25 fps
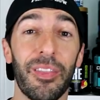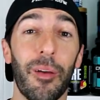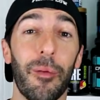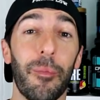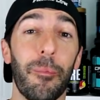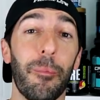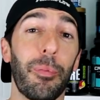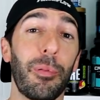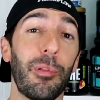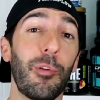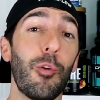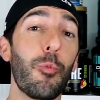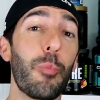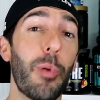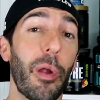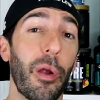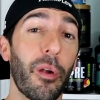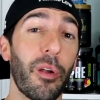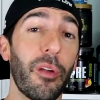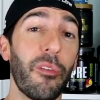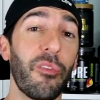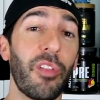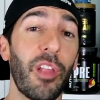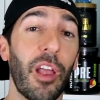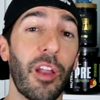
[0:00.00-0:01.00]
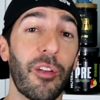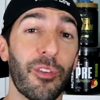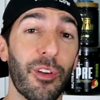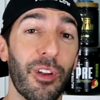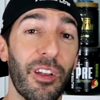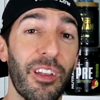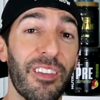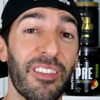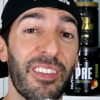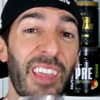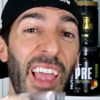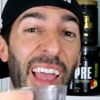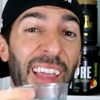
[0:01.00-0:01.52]
the blueberry flavor
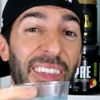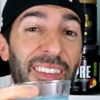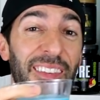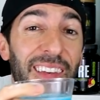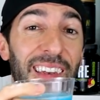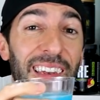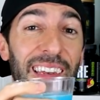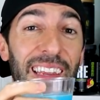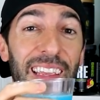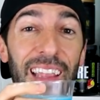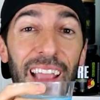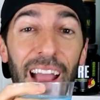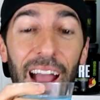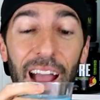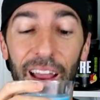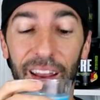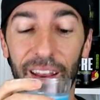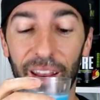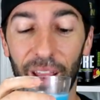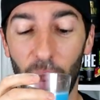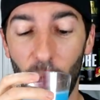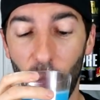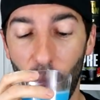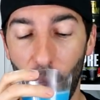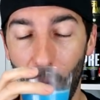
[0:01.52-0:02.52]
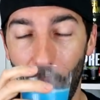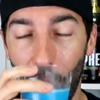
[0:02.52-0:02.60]
is as neon